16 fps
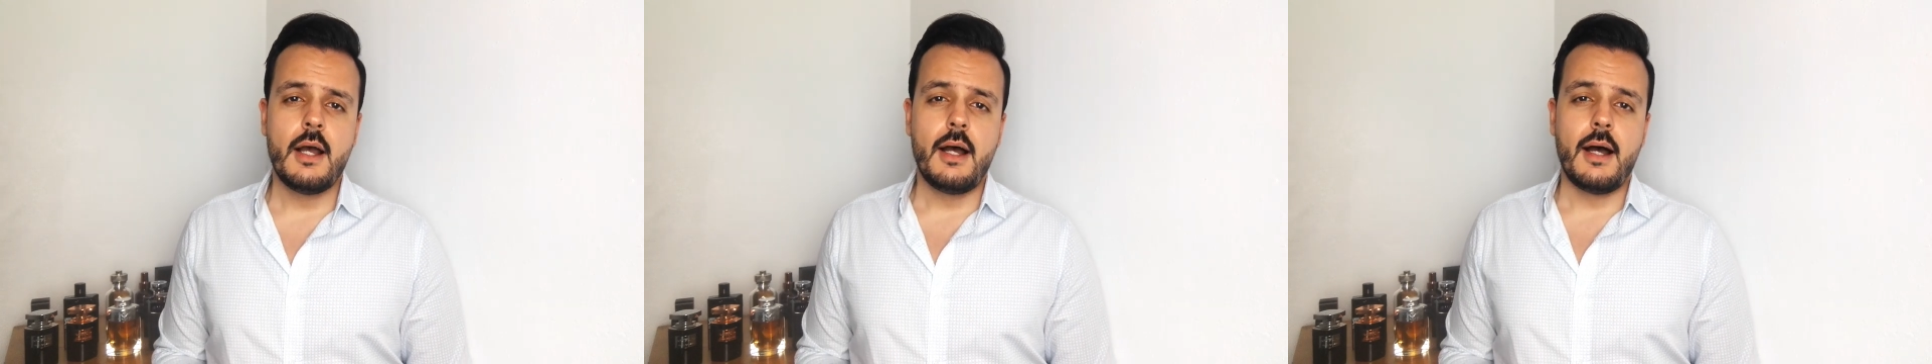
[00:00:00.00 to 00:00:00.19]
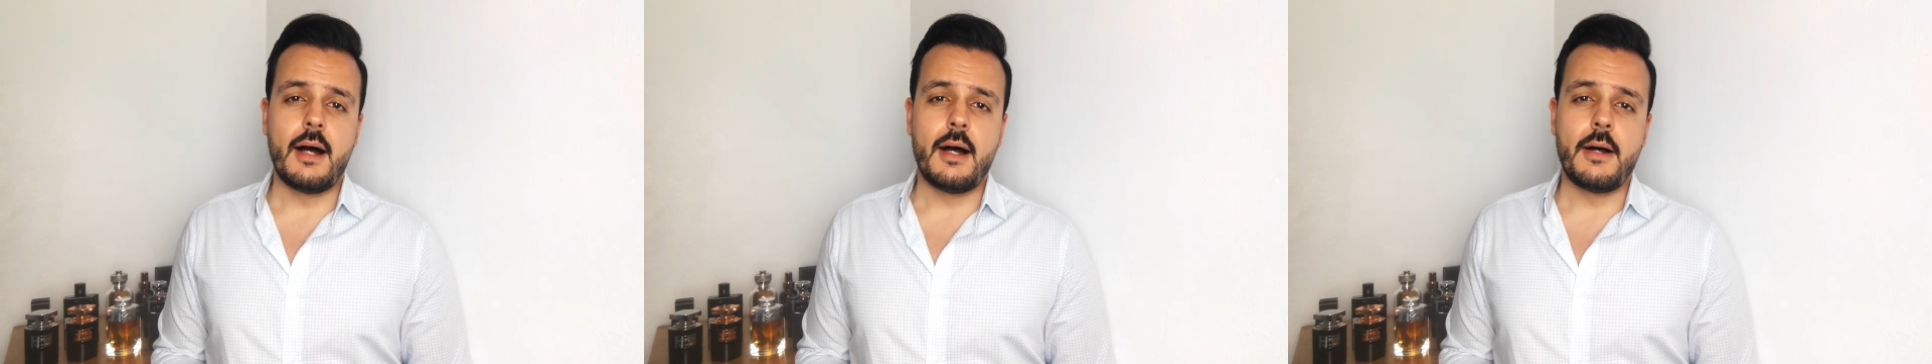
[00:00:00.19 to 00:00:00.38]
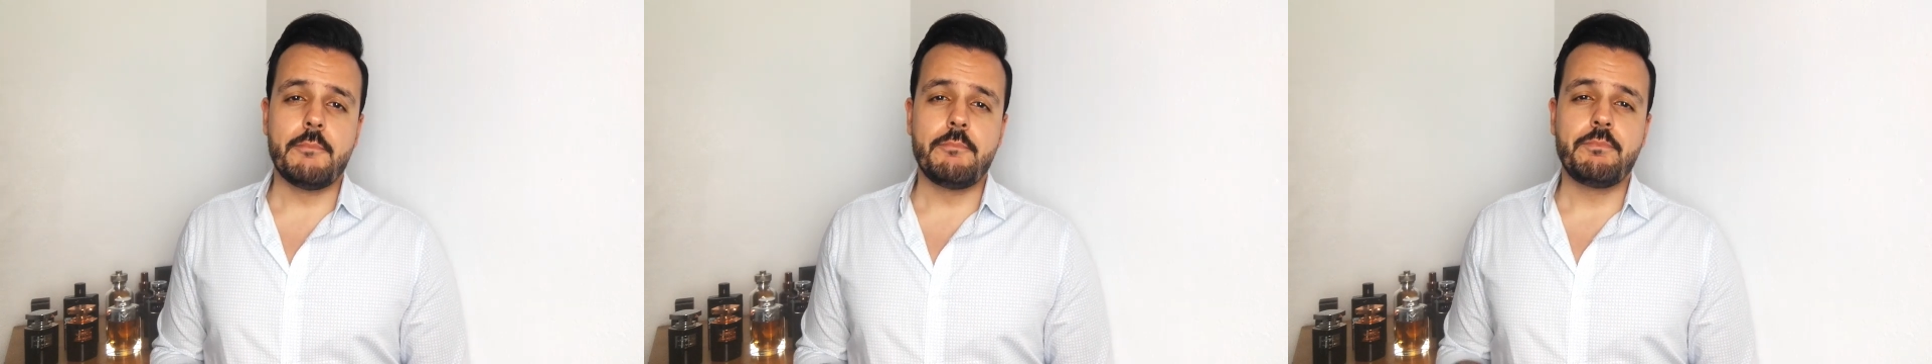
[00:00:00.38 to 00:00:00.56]

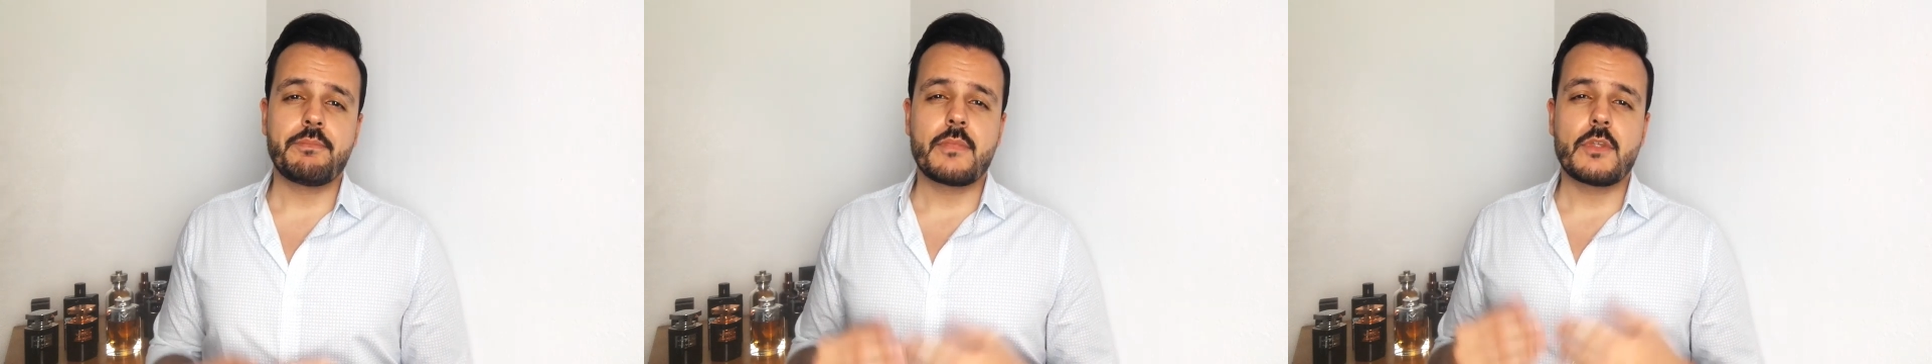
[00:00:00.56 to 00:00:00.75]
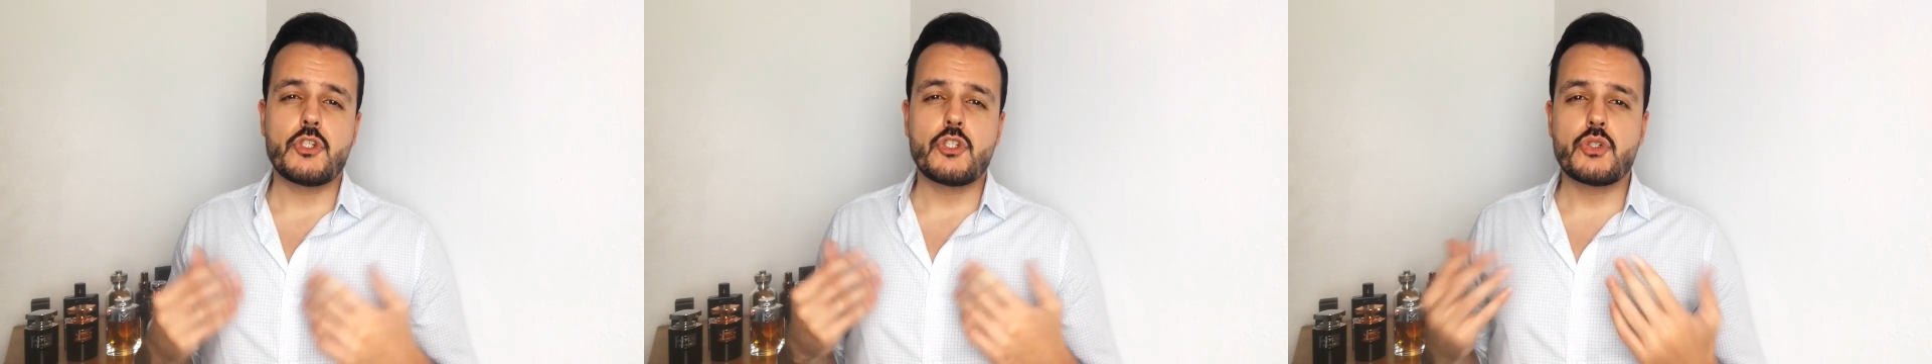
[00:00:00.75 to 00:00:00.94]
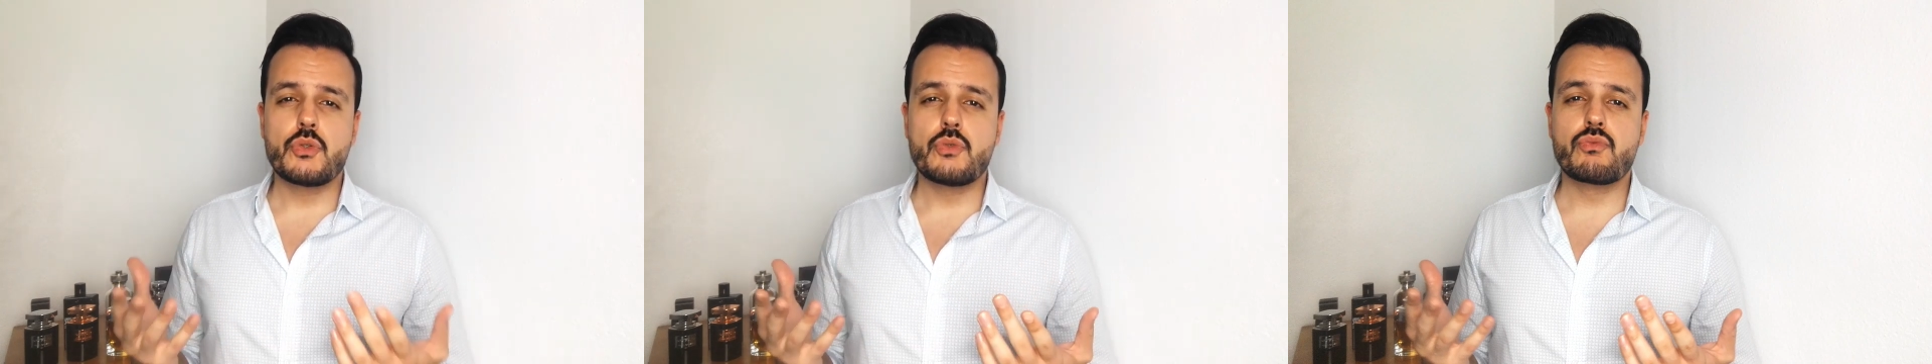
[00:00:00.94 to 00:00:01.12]
Um,
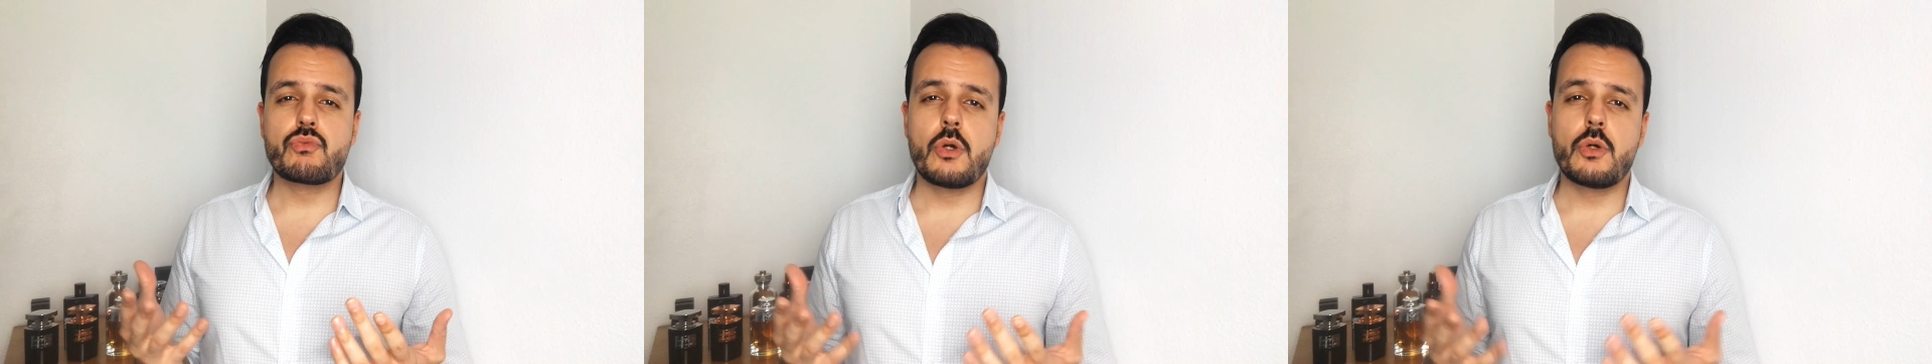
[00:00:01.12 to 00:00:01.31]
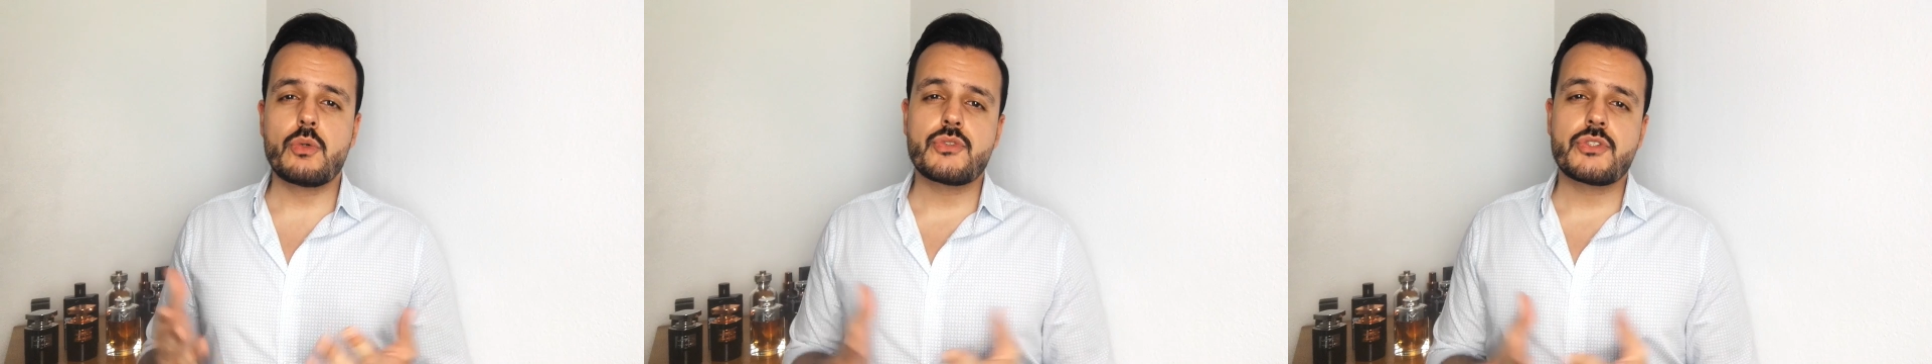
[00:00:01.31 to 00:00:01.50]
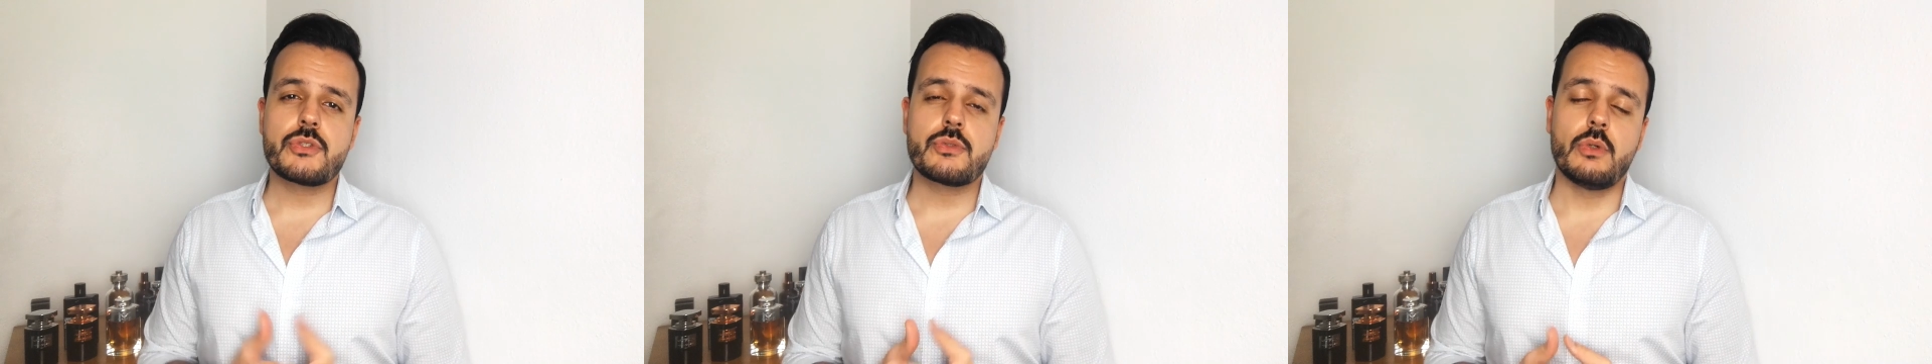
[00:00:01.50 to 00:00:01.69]
Junoon
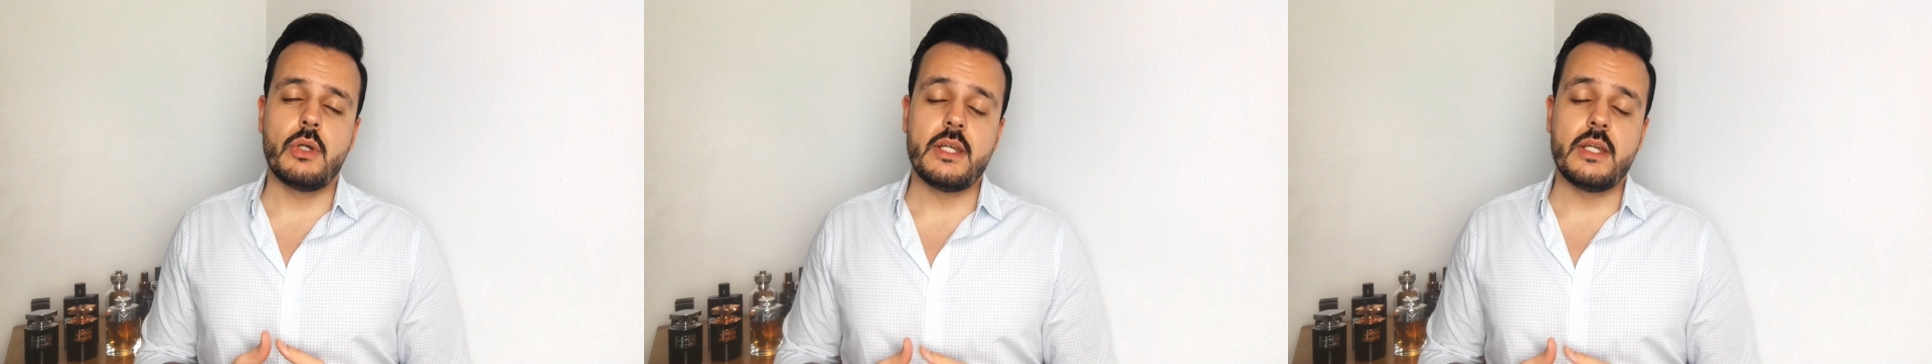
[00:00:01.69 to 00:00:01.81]
Rose,